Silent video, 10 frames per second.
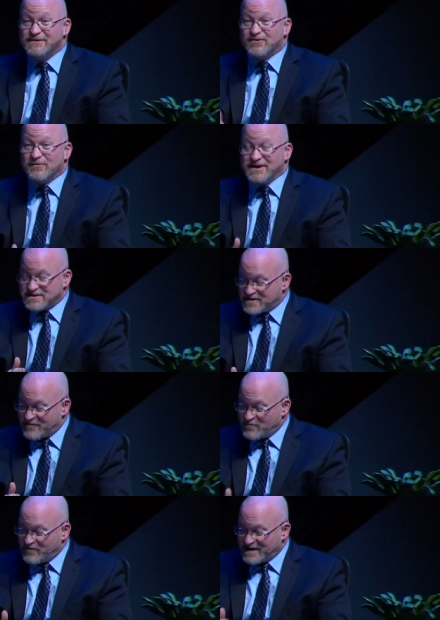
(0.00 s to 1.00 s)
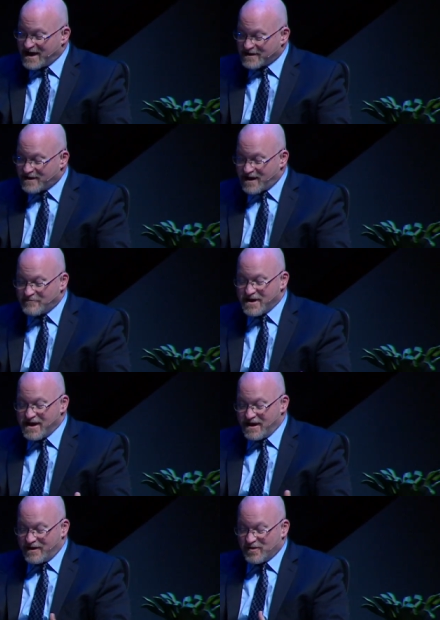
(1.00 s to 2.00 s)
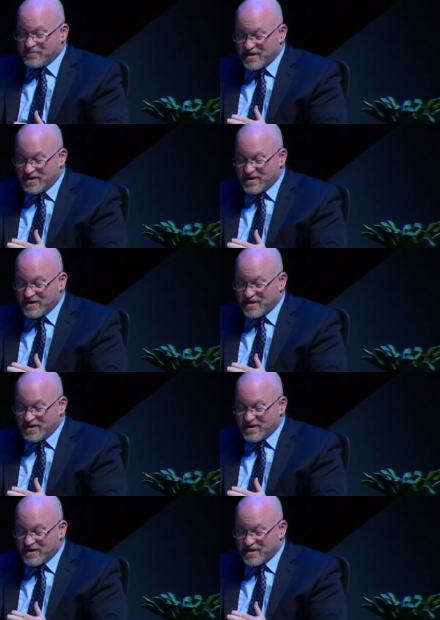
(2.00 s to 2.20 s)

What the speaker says: CourageousLoveMovie.com, and